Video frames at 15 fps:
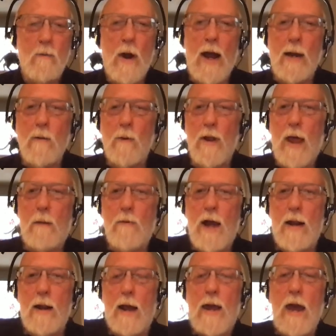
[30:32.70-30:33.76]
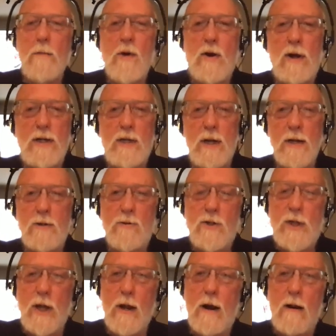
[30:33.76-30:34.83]
Right. Well, I came across an
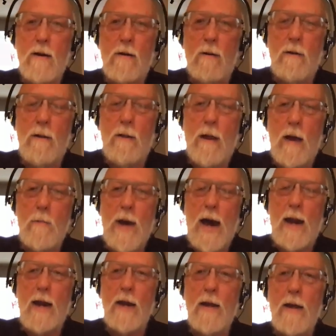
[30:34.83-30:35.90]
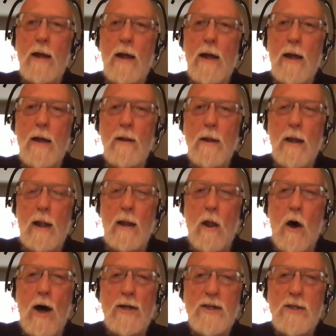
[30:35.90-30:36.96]
interesting article about a
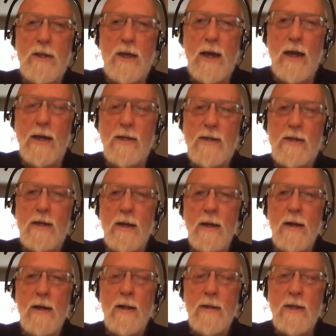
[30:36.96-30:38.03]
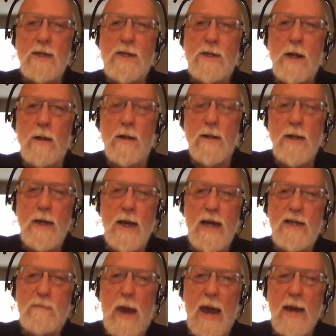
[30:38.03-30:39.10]
lost yeast that's still in the
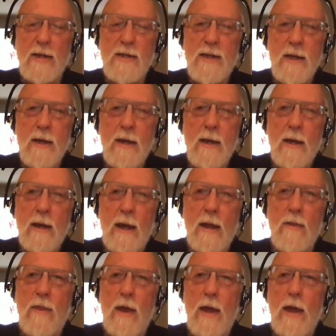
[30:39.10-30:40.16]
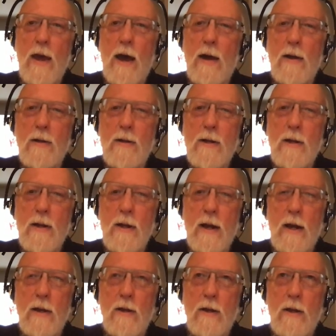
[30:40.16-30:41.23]
yeast banks in the
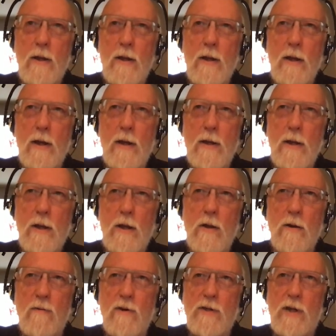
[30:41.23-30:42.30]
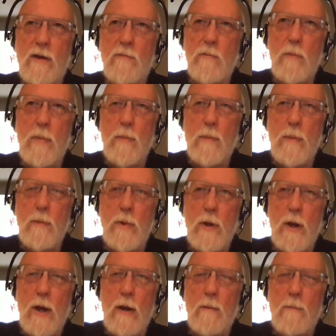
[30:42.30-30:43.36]
University
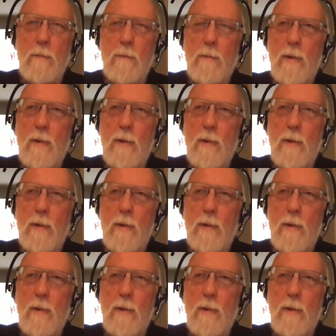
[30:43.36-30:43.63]
of